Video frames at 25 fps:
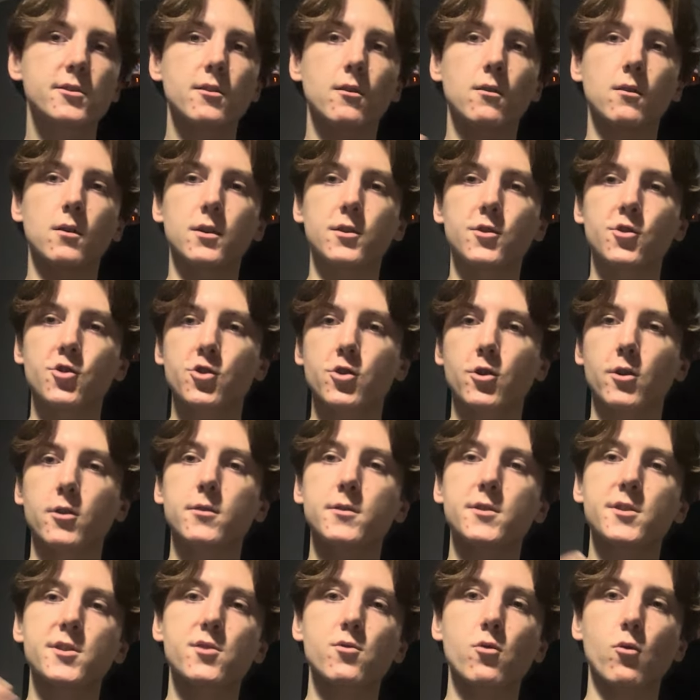on
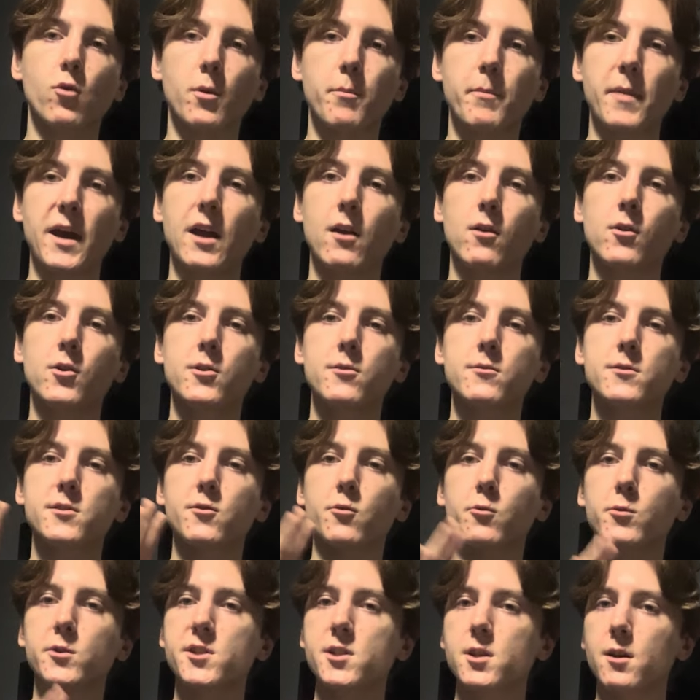shirts or banners
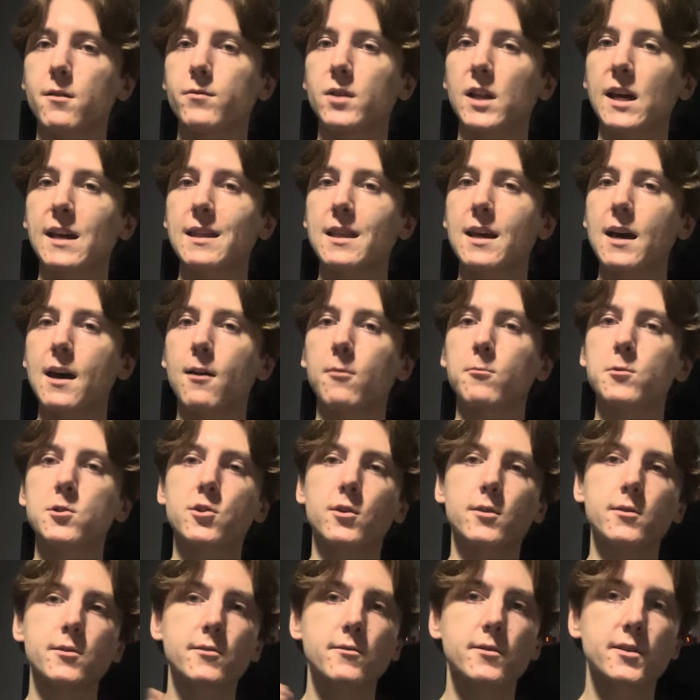or stuff like that, which
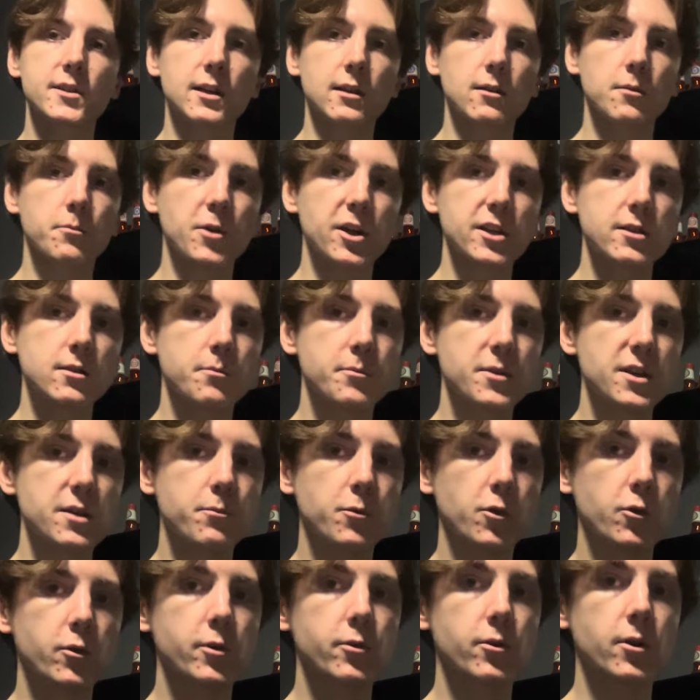also celebrate the
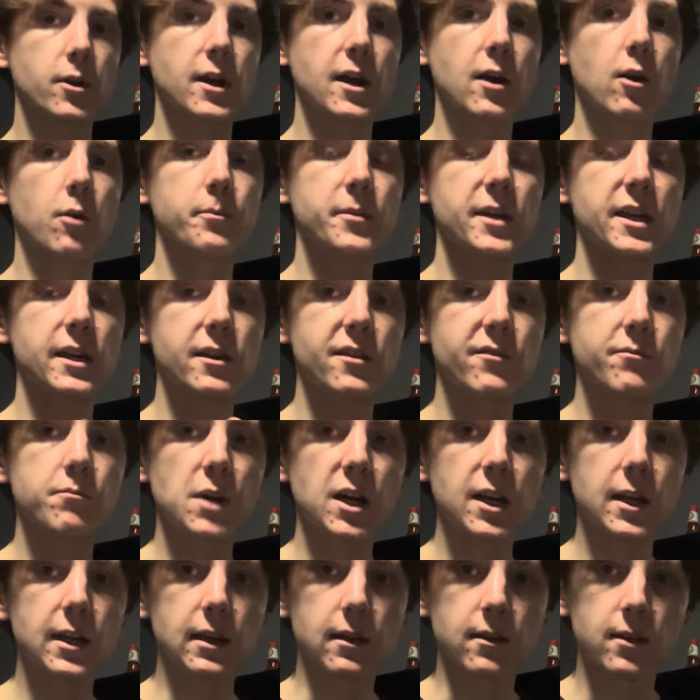people who are helping give
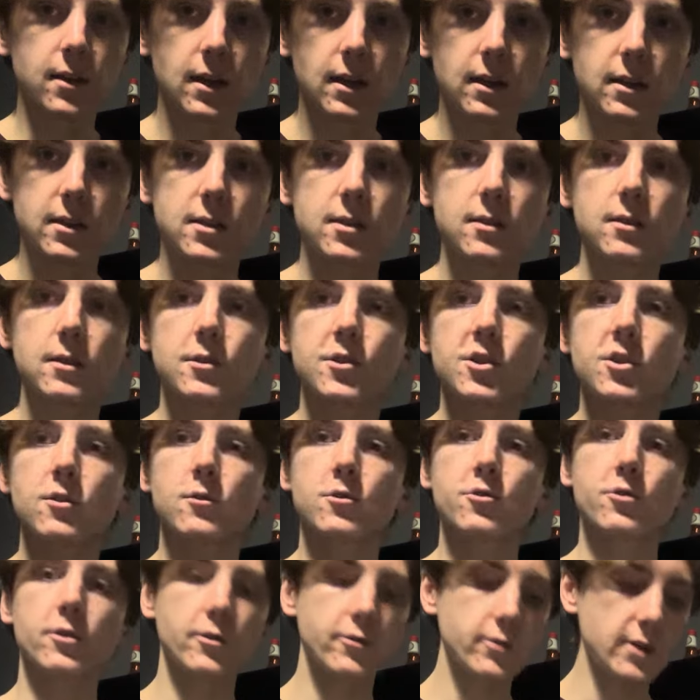money to the
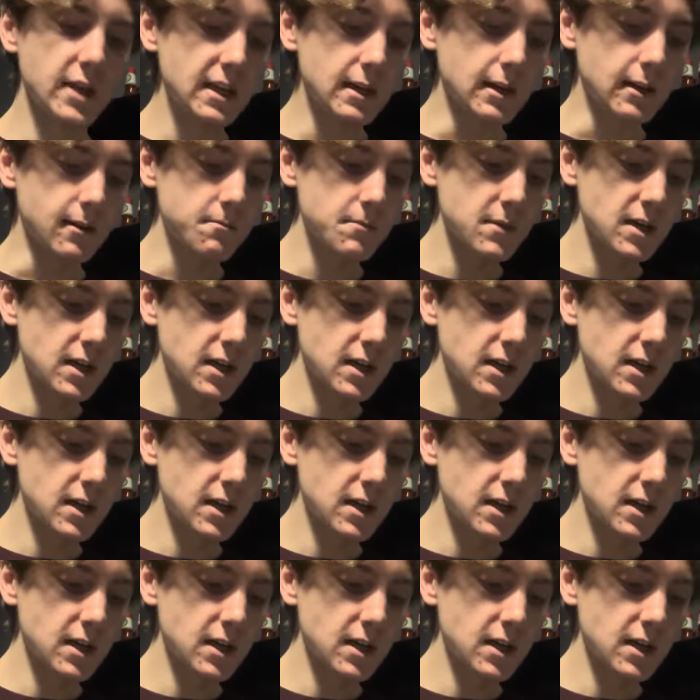children who need it.